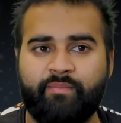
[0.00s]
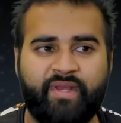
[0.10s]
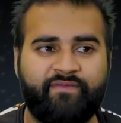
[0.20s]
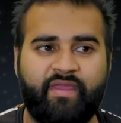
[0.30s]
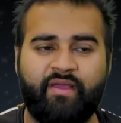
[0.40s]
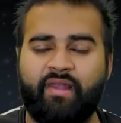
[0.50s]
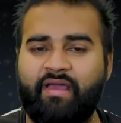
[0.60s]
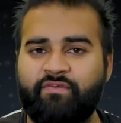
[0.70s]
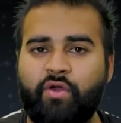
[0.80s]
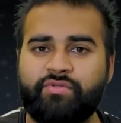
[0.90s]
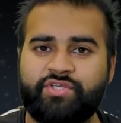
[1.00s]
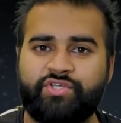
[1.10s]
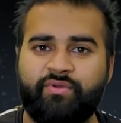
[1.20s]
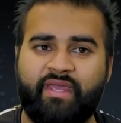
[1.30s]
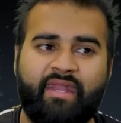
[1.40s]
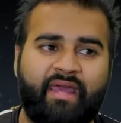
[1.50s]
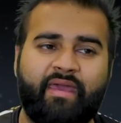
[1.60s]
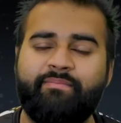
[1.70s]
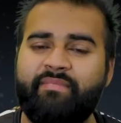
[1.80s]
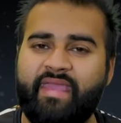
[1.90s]
but it'll have loads of shooting and
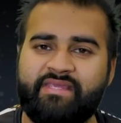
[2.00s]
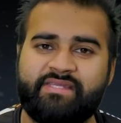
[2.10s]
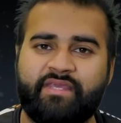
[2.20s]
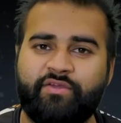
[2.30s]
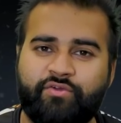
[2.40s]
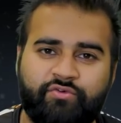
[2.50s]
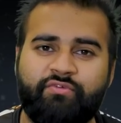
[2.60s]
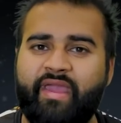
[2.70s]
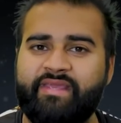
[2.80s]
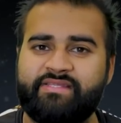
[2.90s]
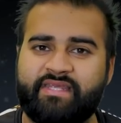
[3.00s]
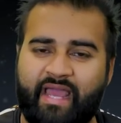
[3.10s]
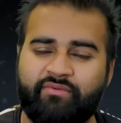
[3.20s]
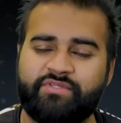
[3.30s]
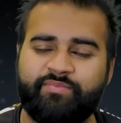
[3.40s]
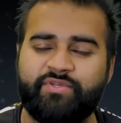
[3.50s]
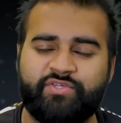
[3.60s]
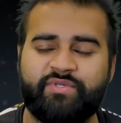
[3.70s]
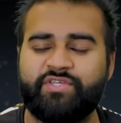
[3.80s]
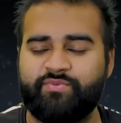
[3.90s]
amazing, great
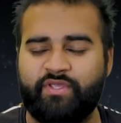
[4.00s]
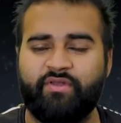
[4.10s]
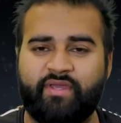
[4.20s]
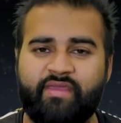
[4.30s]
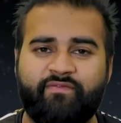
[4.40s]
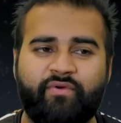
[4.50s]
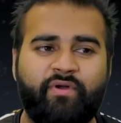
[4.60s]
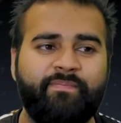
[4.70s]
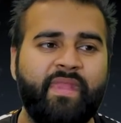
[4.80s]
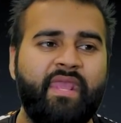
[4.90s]
counterpunch, which is what you're looking for.